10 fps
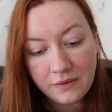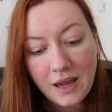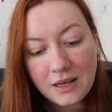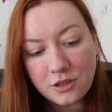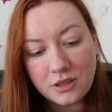That
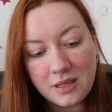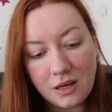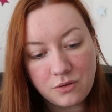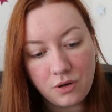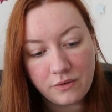actually
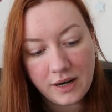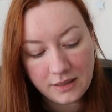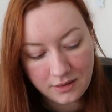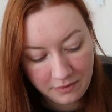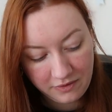sounds
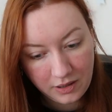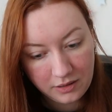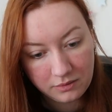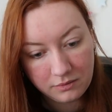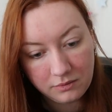alright, to be fair.